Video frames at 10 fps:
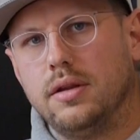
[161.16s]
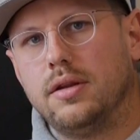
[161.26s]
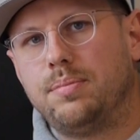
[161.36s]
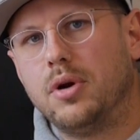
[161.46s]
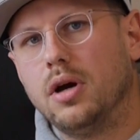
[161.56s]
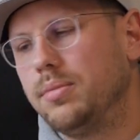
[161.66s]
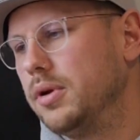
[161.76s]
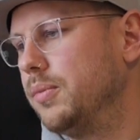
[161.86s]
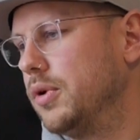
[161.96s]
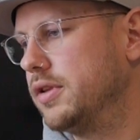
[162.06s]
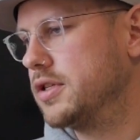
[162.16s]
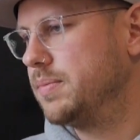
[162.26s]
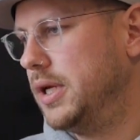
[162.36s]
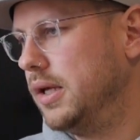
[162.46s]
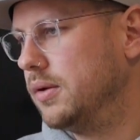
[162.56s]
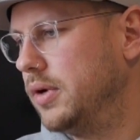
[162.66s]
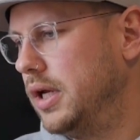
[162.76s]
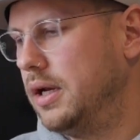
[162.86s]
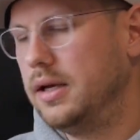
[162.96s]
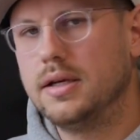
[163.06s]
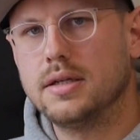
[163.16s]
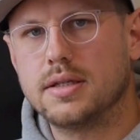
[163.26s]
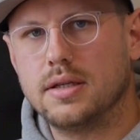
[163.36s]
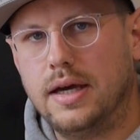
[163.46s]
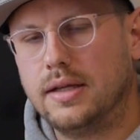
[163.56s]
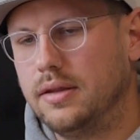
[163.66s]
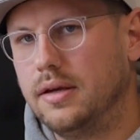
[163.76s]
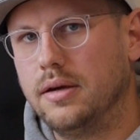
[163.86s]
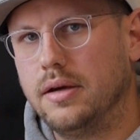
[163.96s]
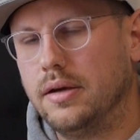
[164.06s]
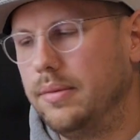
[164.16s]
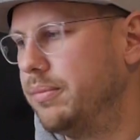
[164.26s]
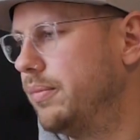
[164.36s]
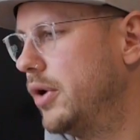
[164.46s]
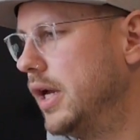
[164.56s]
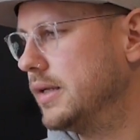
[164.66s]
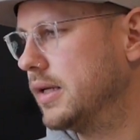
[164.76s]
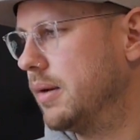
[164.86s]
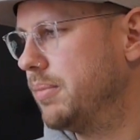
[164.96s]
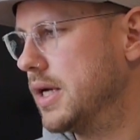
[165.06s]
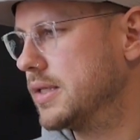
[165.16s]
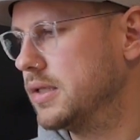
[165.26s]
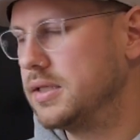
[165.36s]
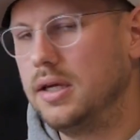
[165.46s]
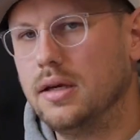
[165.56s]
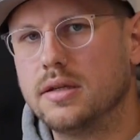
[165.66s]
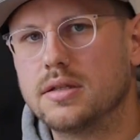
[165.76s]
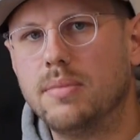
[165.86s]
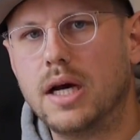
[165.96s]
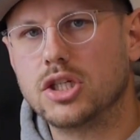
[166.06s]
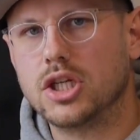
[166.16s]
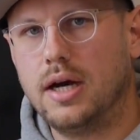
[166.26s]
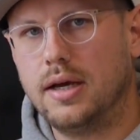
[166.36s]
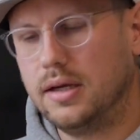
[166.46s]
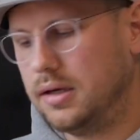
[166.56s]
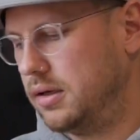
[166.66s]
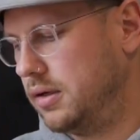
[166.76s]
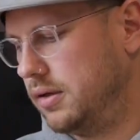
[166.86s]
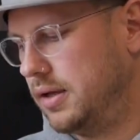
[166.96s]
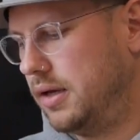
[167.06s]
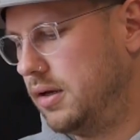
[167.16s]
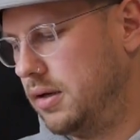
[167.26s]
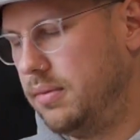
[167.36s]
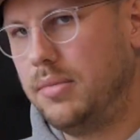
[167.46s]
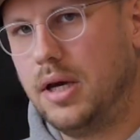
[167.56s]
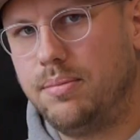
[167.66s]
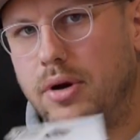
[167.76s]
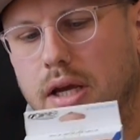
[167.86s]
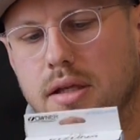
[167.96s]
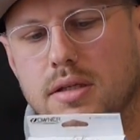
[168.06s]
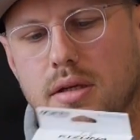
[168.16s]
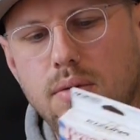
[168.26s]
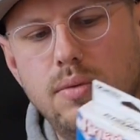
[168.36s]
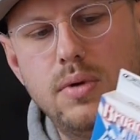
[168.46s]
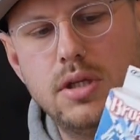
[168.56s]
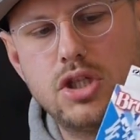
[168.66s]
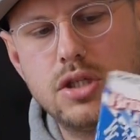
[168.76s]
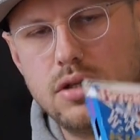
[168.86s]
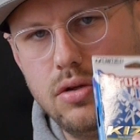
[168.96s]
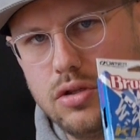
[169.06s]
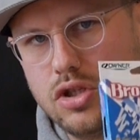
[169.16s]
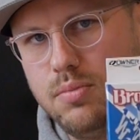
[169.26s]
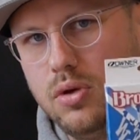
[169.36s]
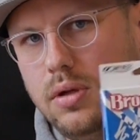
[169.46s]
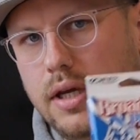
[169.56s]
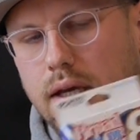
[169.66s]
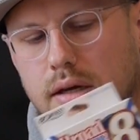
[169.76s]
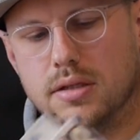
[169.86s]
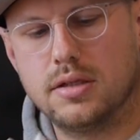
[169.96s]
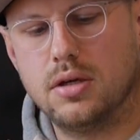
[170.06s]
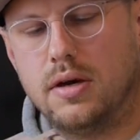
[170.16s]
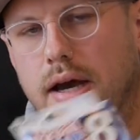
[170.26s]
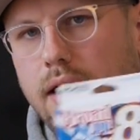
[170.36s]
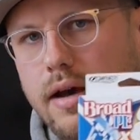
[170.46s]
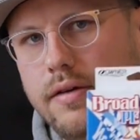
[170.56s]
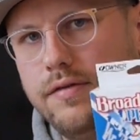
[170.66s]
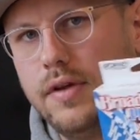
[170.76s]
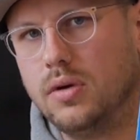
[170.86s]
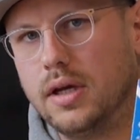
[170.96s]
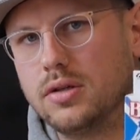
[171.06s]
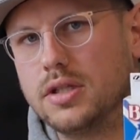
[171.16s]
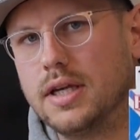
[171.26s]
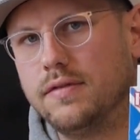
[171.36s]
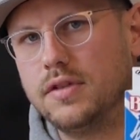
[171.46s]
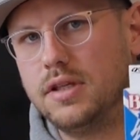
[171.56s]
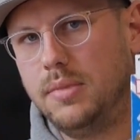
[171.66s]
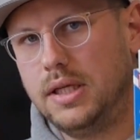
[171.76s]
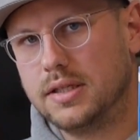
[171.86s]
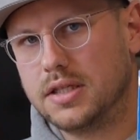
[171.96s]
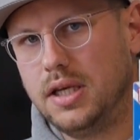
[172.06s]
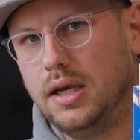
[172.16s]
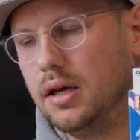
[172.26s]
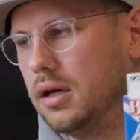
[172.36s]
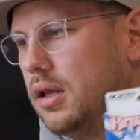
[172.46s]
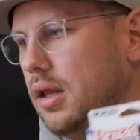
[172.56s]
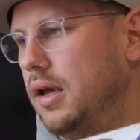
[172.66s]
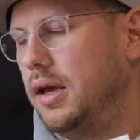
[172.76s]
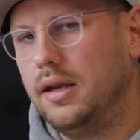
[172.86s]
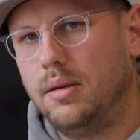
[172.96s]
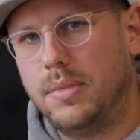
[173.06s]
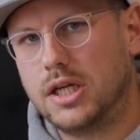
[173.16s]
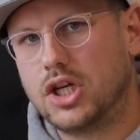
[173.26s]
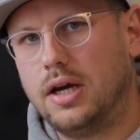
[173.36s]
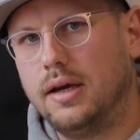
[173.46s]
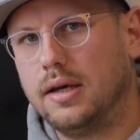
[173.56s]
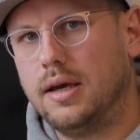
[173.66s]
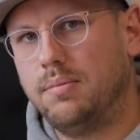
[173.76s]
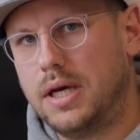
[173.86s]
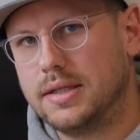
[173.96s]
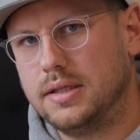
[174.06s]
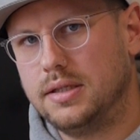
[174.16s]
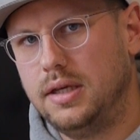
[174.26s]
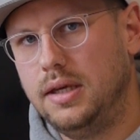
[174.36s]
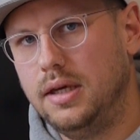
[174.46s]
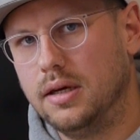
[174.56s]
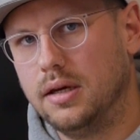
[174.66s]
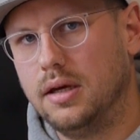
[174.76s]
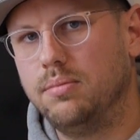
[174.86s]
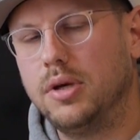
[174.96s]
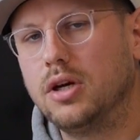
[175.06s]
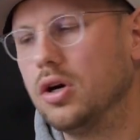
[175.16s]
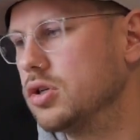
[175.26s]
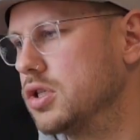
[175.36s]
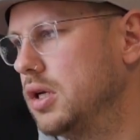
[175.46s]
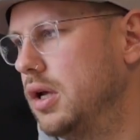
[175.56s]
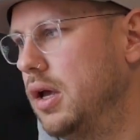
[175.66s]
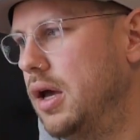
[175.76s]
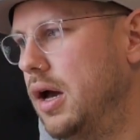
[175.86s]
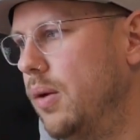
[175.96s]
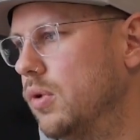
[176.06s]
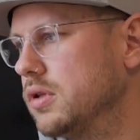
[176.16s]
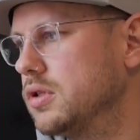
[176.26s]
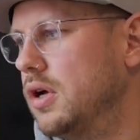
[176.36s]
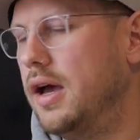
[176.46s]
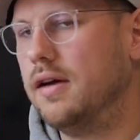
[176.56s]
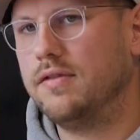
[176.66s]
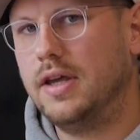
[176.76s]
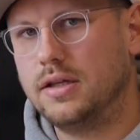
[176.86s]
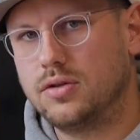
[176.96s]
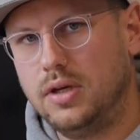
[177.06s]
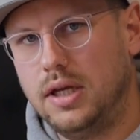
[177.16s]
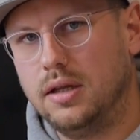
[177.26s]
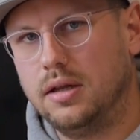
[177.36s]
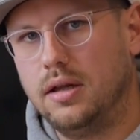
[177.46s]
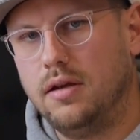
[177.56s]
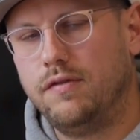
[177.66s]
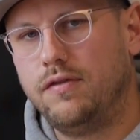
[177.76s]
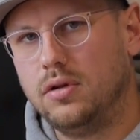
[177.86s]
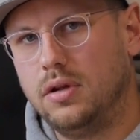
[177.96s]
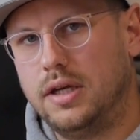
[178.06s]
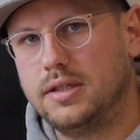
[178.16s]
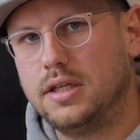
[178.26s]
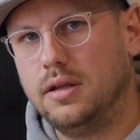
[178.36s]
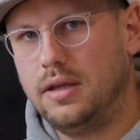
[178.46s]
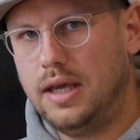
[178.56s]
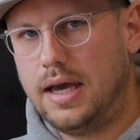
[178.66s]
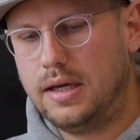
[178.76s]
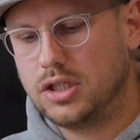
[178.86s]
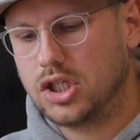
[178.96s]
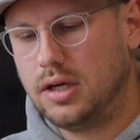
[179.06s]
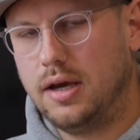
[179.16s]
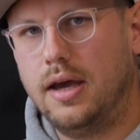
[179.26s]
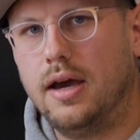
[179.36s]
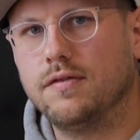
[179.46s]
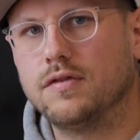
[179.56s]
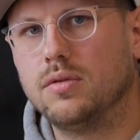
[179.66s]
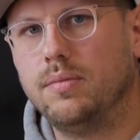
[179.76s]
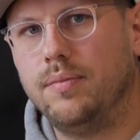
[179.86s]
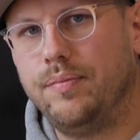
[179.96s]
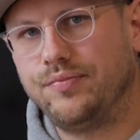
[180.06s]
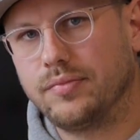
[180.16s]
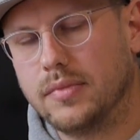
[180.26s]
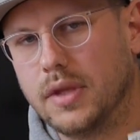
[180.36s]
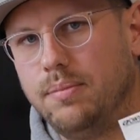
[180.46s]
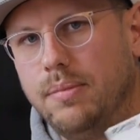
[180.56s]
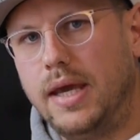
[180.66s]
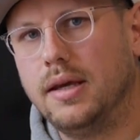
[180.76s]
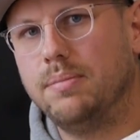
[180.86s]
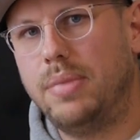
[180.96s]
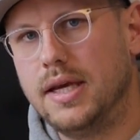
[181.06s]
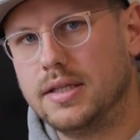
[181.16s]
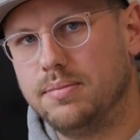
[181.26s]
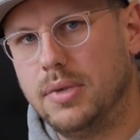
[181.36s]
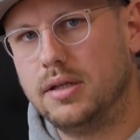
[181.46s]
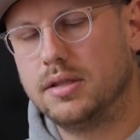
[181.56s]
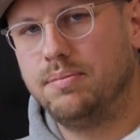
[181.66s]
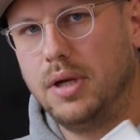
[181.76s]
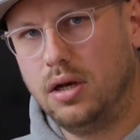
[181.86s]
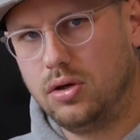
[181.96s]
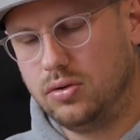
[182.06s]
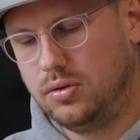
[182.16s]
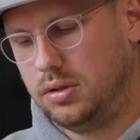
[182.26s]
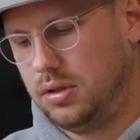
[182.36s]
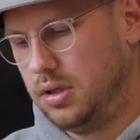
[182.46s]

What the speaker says: The problem with the spinning reel is that the braid capacity is much higher than my braid, which is on the spool here. So I have 270 meters here and a much higher capacity here. And because I want to have that reel full until the edge, I have to make a basement below.